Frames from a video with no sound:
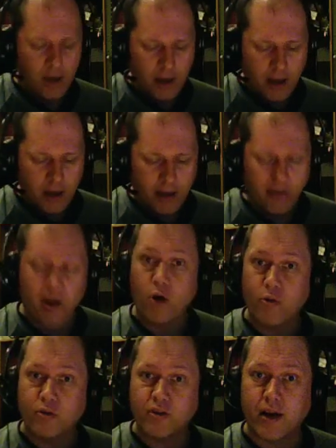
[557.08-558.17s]
The hole
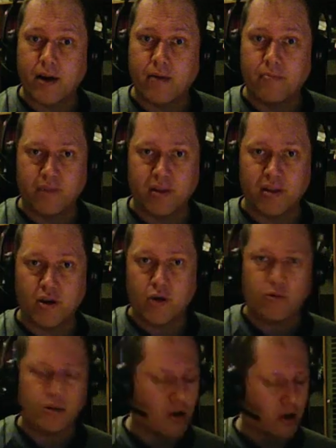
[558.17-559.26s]
was there, but the screw
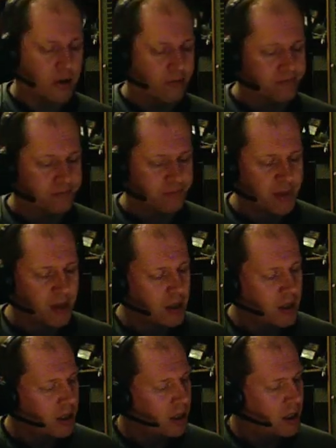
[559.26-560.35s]
was gone.
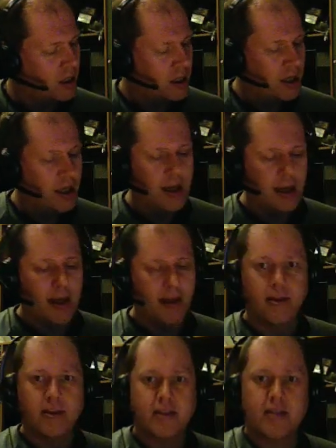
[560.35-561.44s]

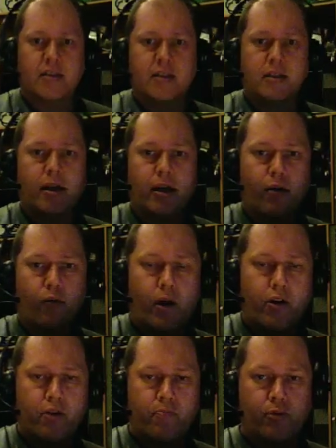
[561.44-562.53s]
This is where
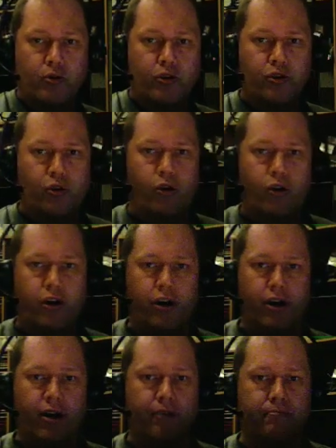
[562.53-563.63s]
you put
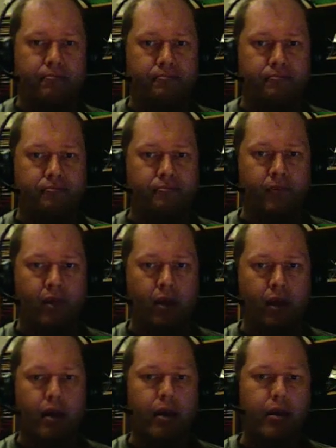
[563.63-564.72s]
your
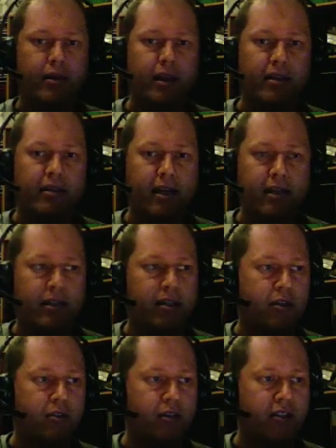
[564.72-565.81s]
data set,
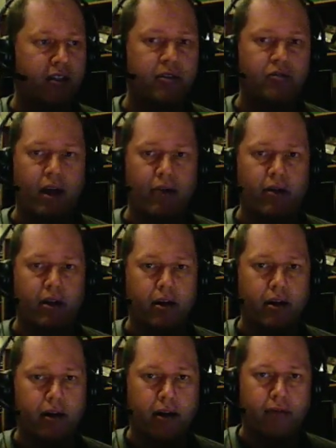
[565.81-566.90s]
your cassette drive,
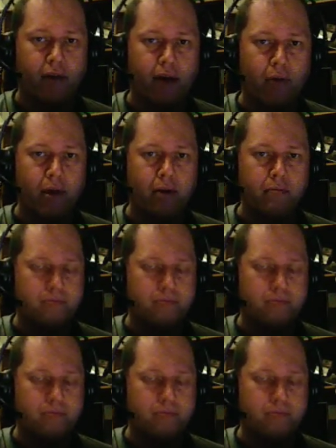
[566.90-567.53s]
if you have one.